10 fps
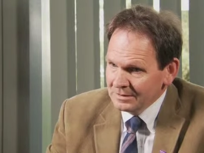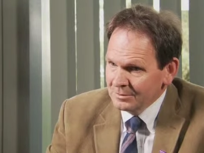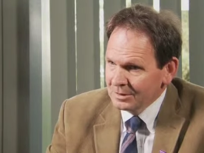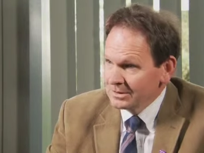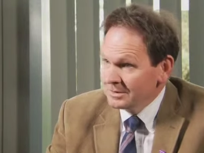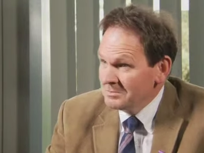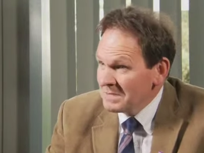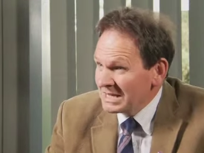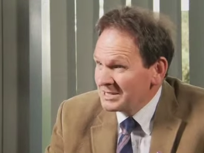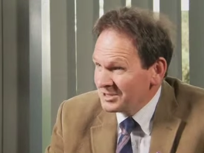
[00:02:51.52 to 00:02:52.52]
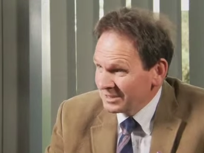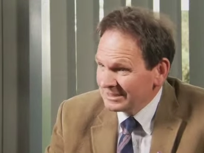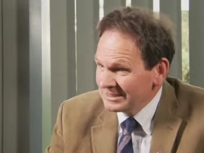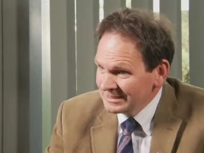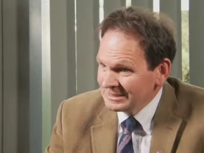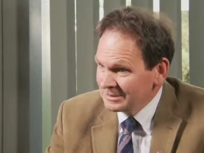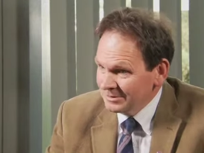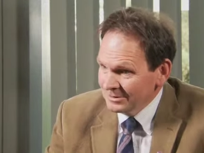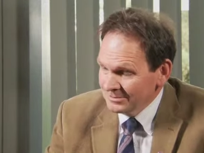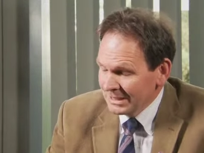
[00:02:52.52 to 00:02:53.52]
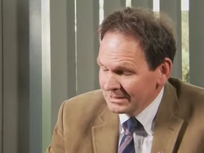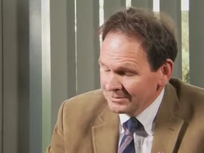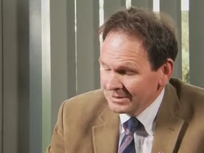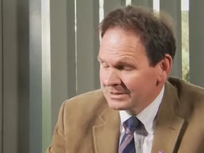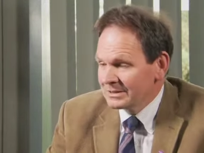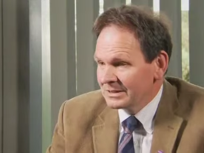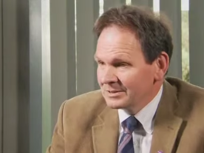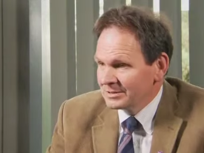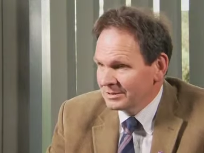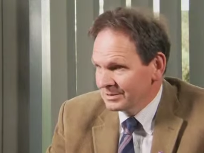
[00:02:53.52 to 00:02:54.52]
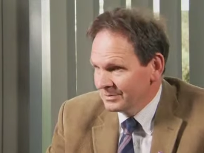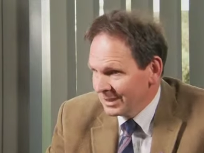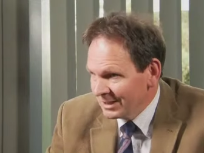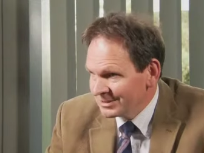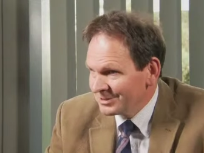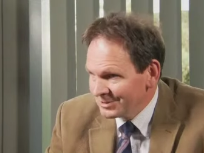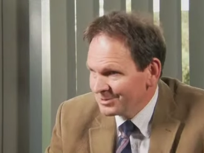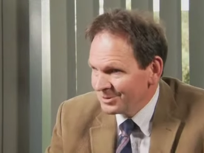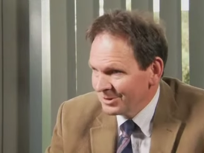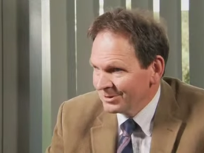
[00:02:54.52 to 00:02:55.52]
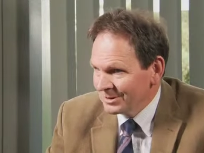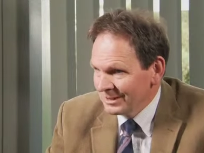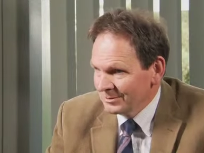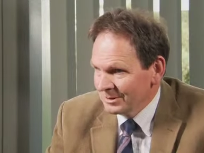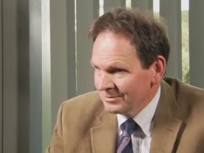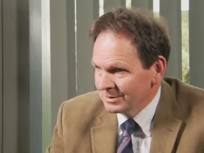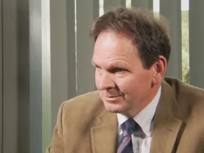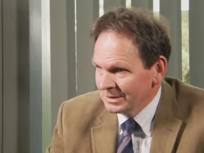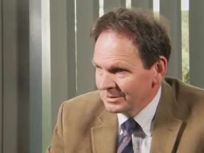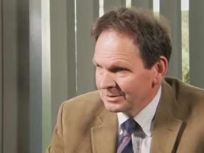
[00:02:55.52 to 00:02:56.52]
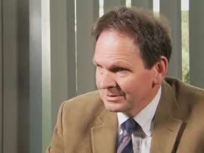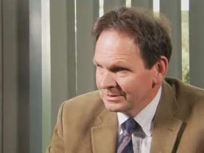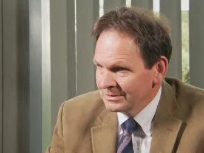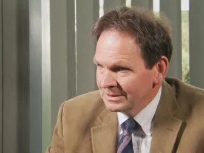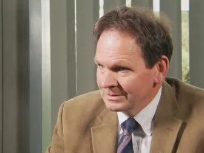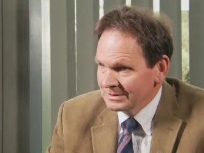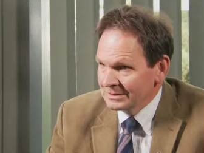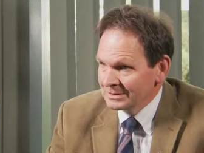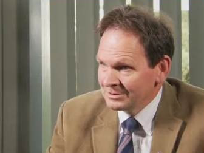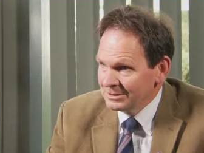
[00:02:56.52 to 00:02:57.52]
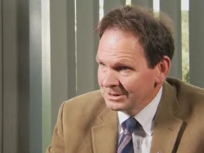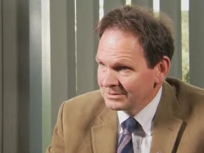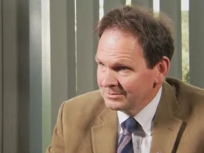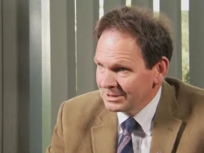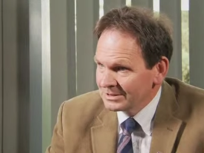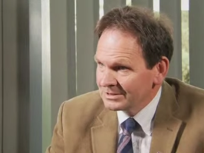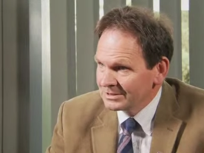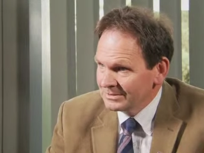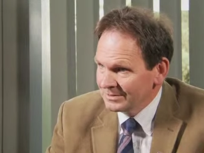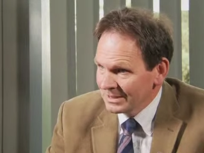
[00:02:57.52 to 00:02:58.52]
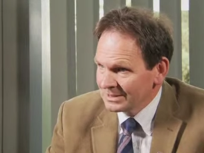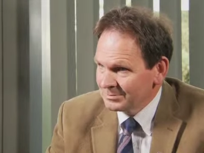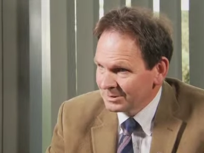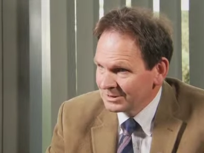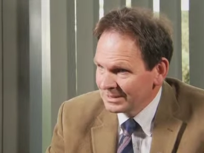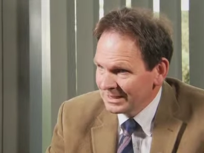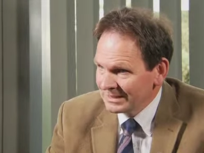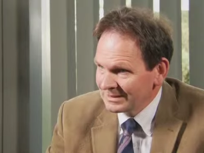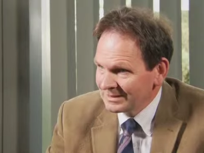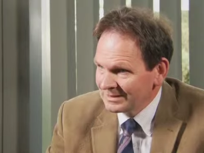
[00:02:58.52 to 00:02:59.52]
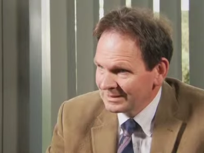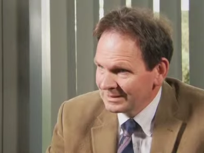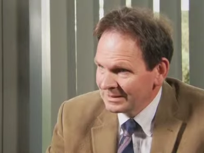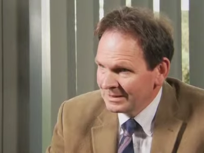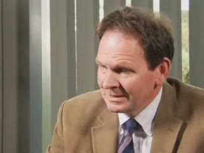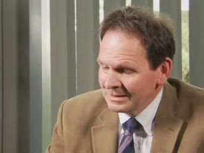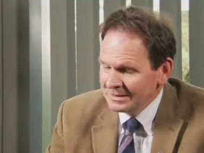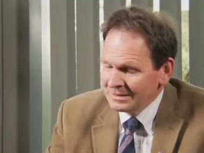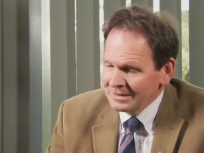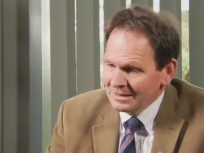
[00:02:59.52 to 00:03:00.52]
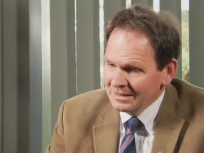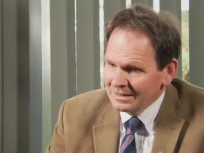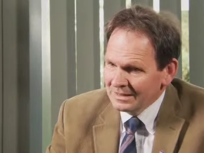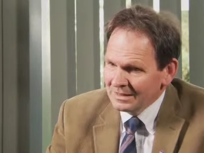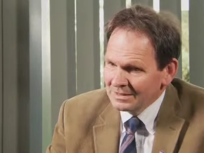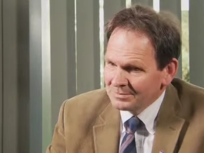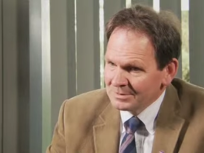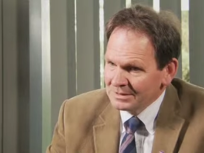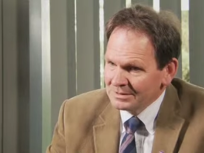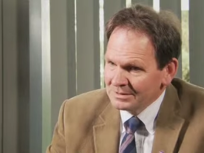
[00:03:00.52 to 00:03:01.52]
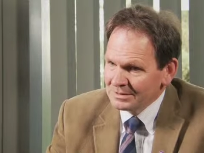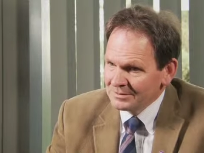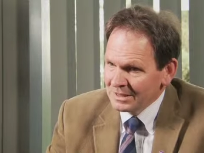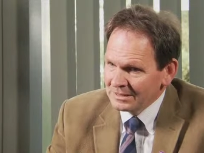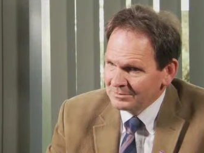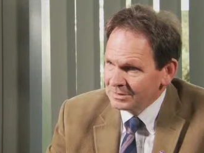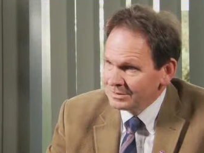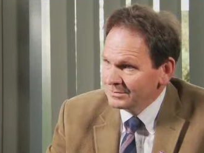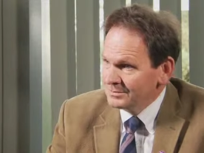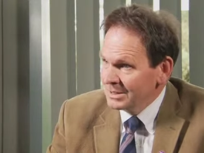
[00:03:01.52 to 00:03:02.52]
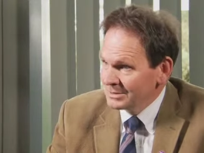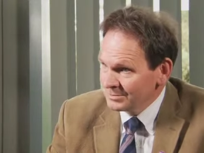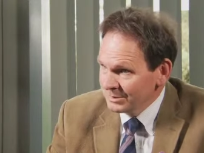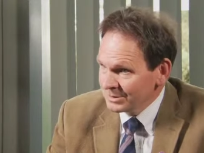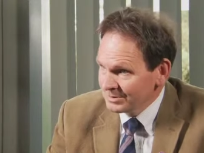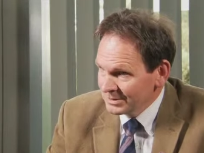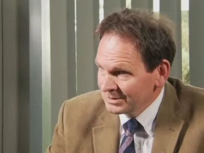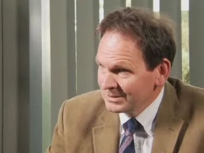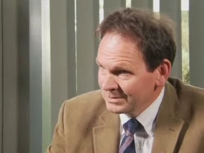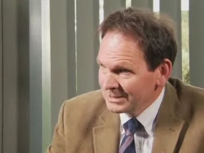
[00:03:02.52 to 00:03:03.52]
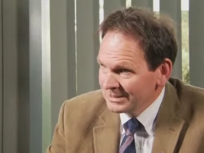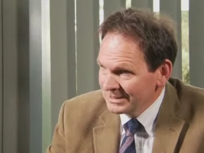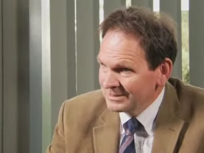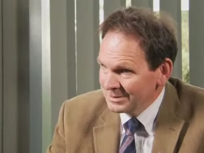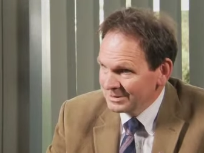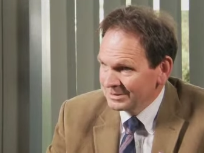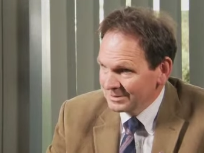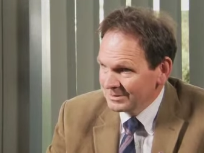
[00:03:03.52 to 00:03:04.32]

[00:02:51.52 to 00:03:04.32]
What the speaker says: one of the major clinical manifestations of uncontrolled airway inflammation is an increased risk of asthma attacks, has been the development of much more specific inhibitors